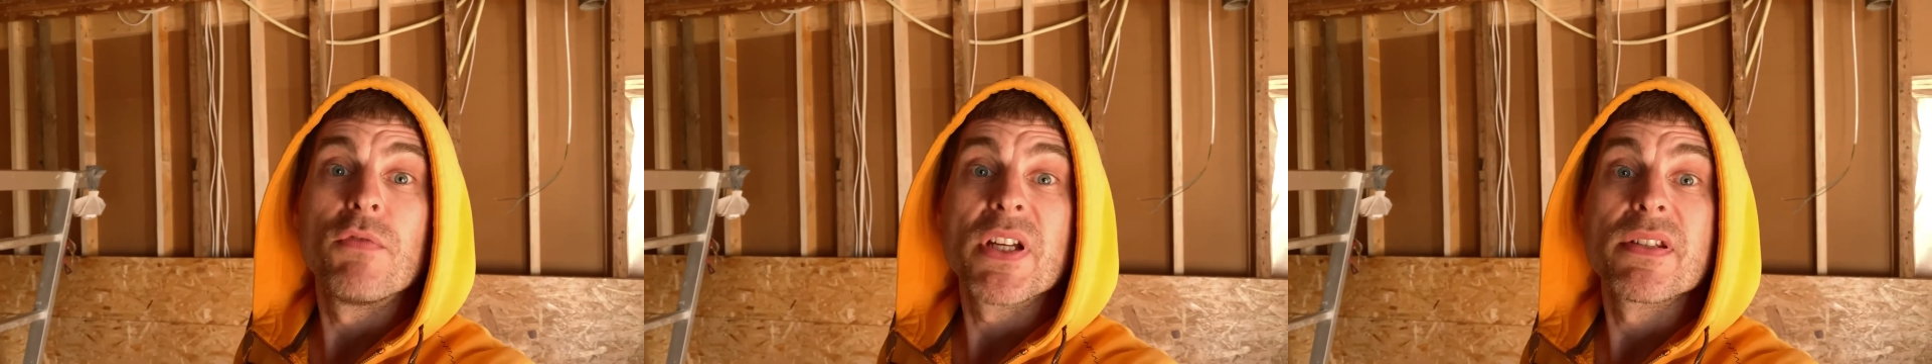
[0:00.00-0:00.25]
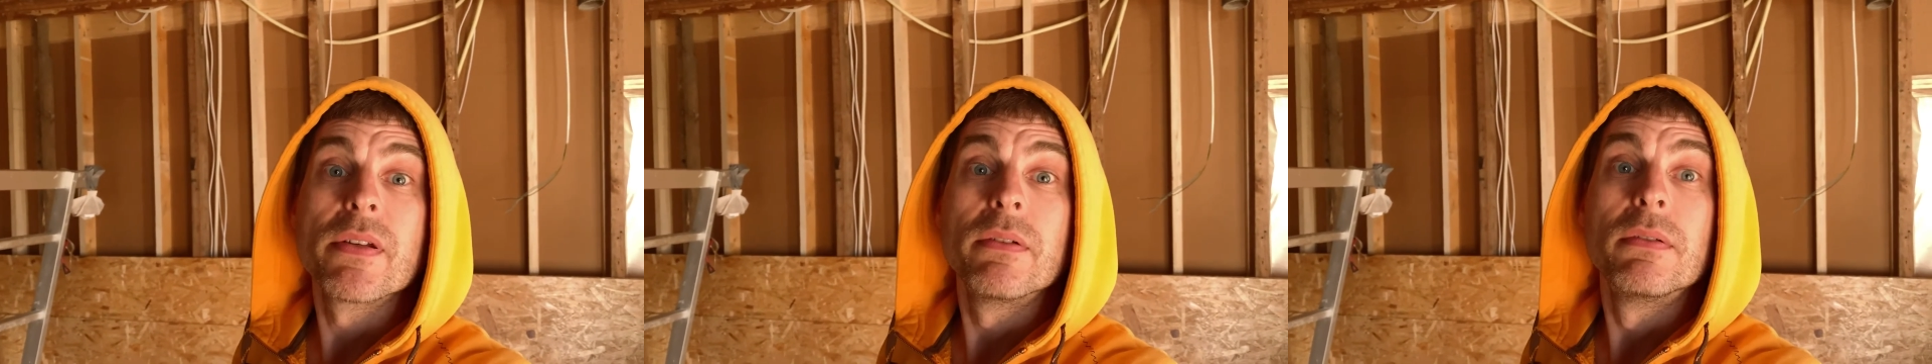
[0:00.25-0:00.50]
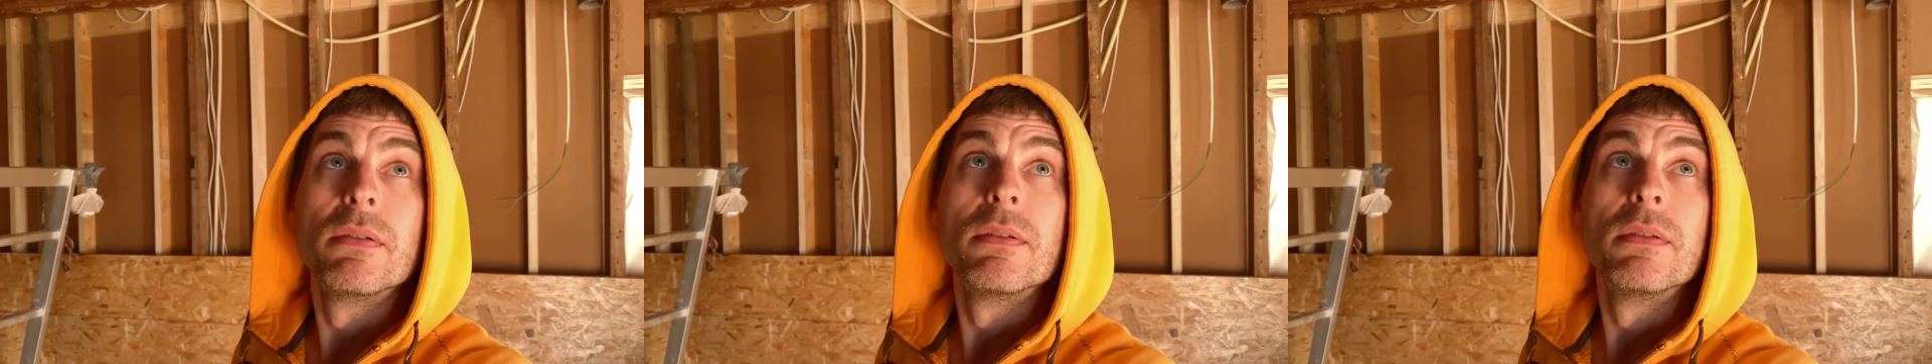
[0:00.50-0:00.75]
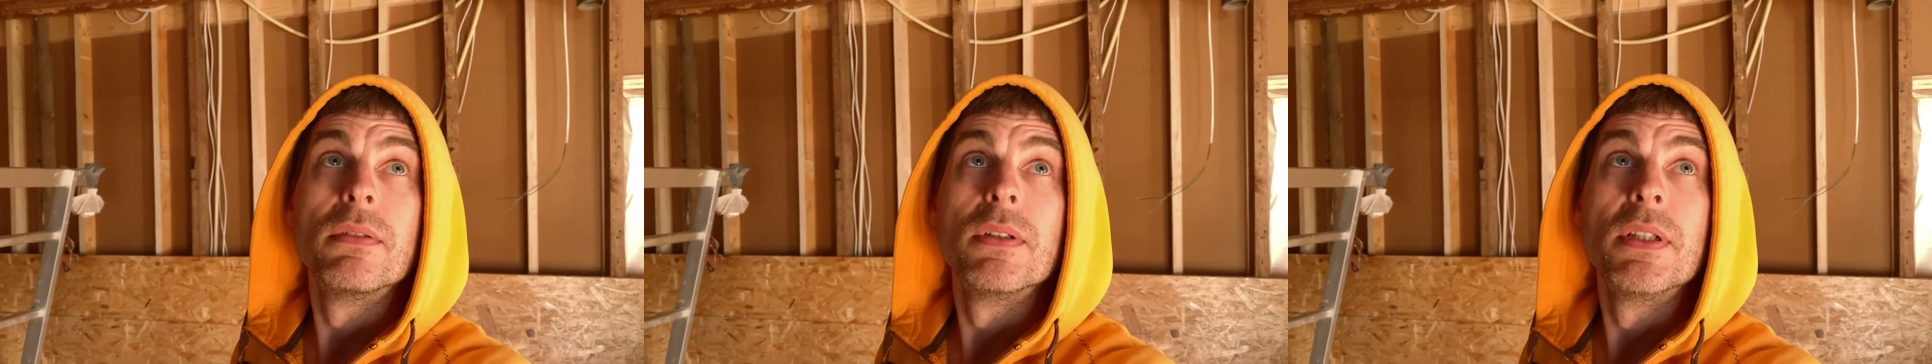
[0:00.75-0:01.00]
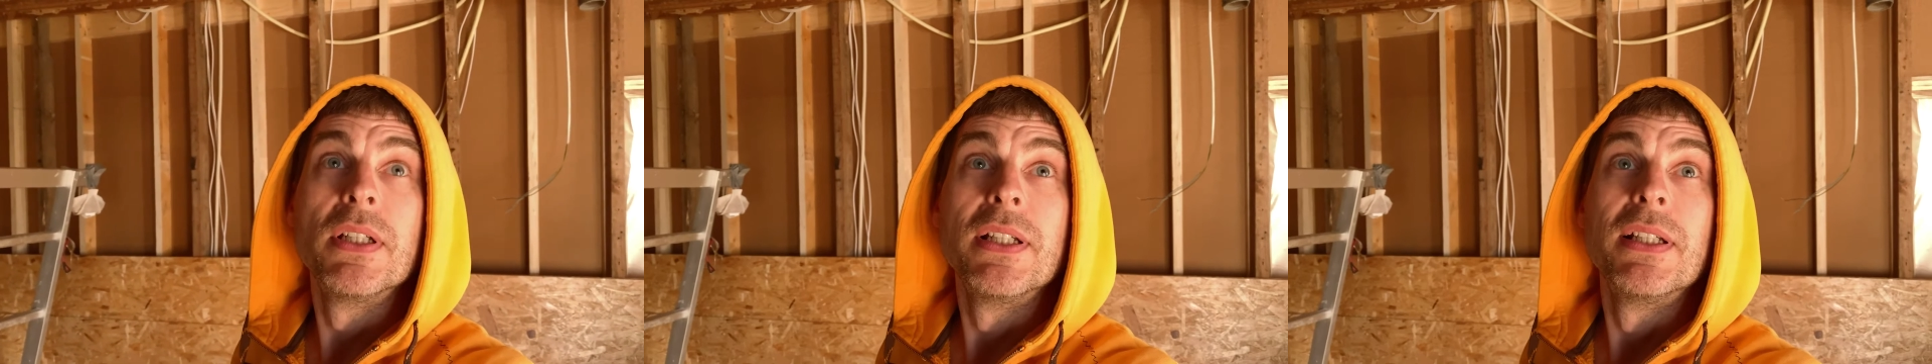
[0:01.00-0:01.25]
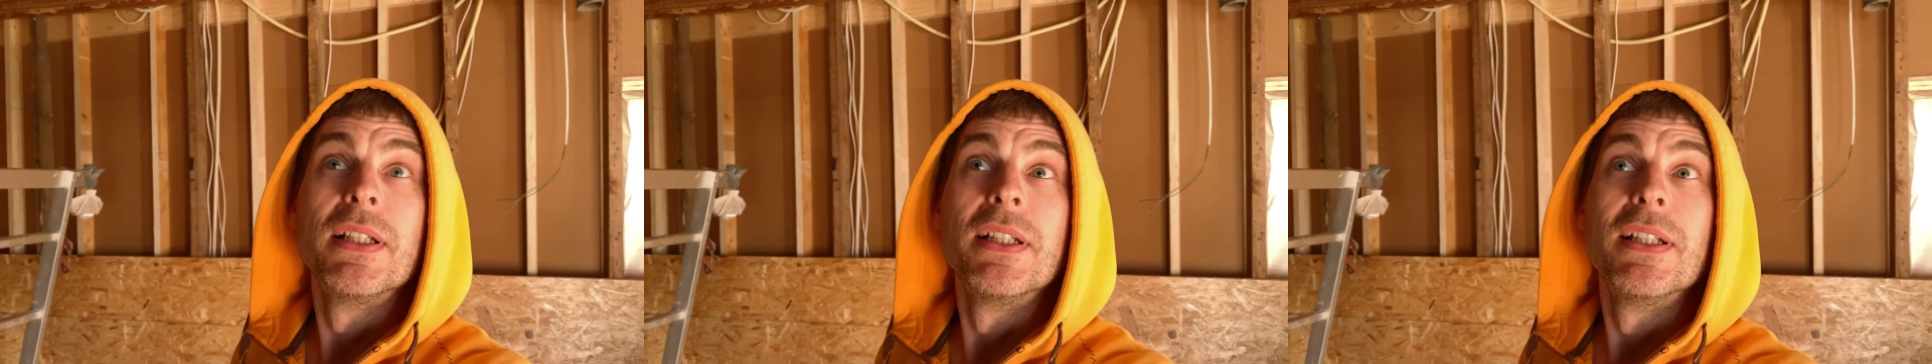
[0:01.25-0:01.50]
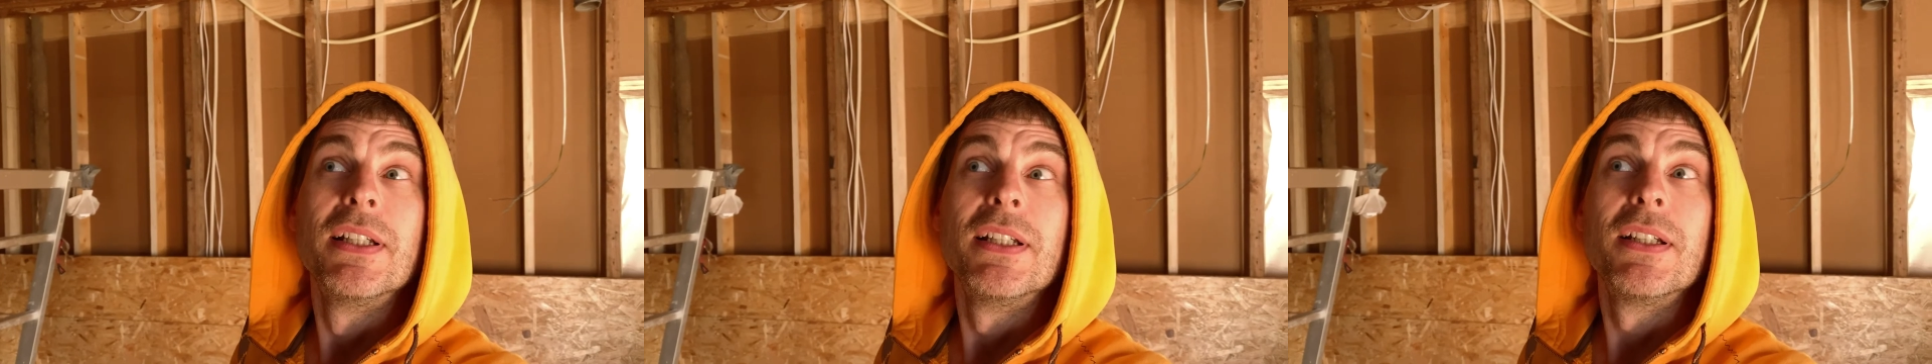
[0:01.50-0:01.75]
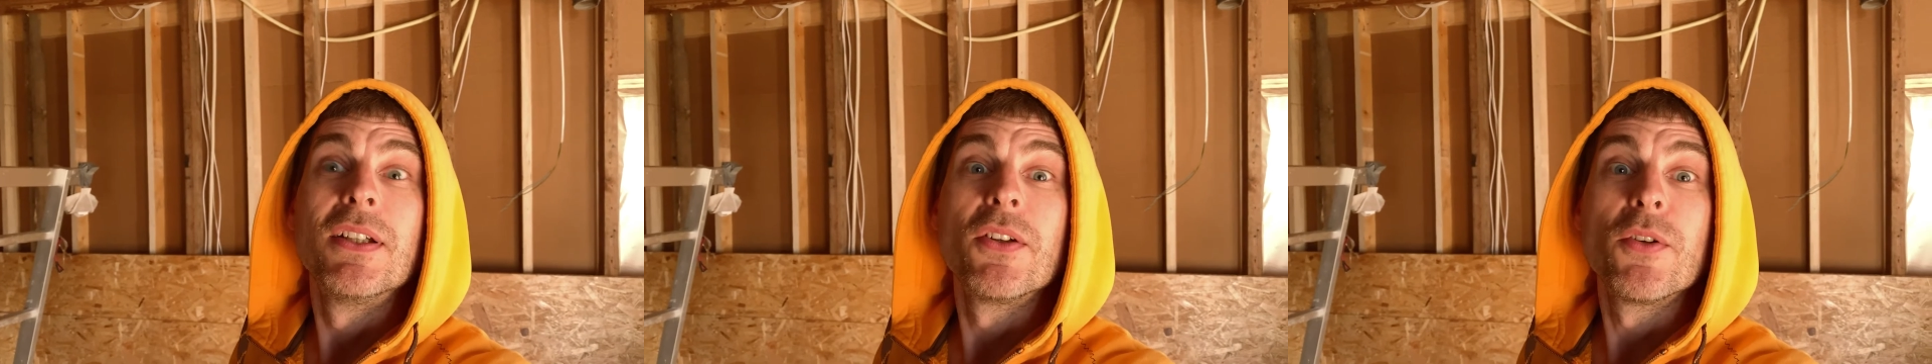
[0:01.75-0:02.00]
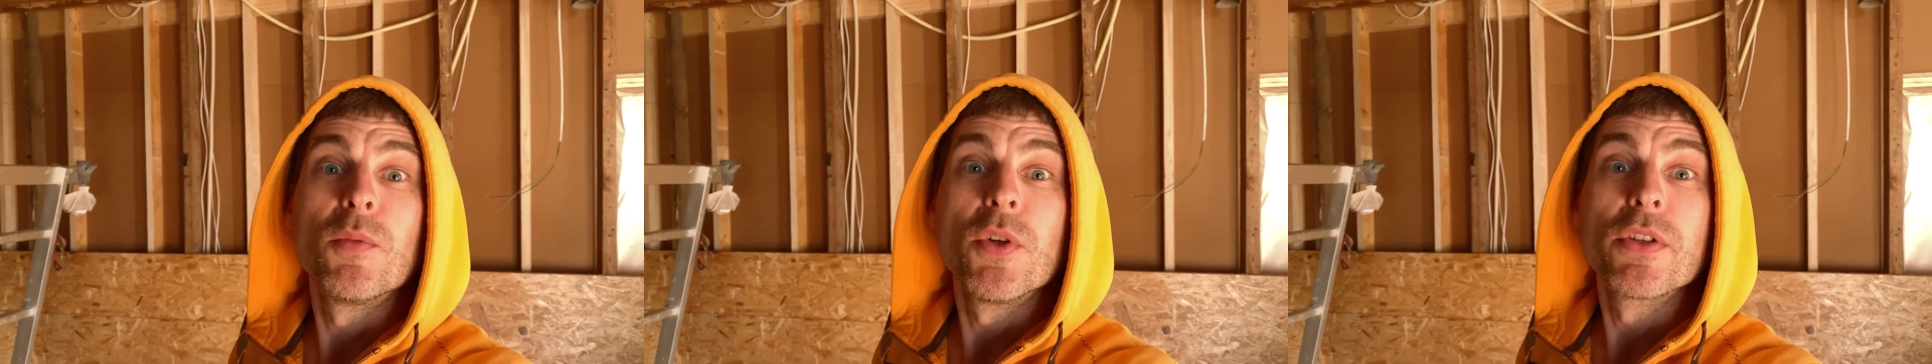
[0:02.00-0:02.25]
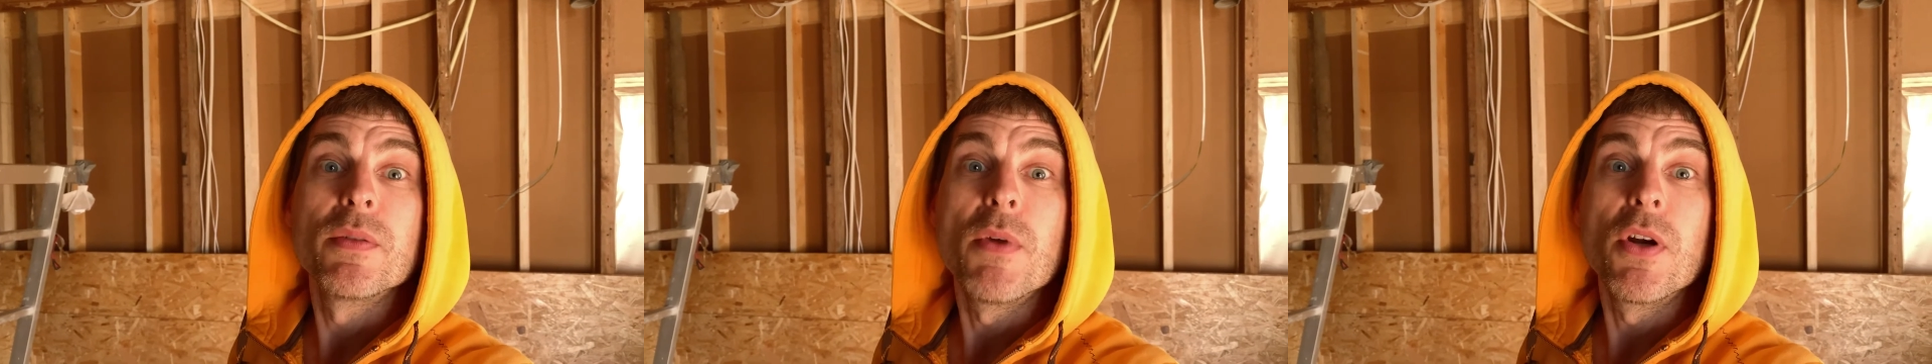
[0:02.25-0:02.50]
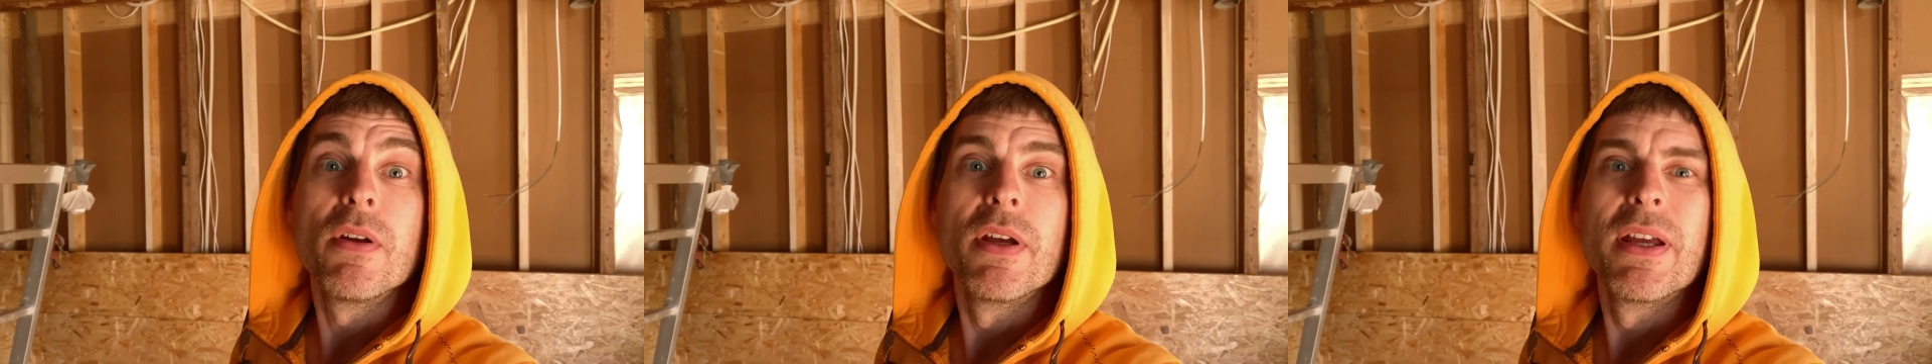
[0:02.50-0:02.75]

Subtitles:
rest. I go to work tomorrow.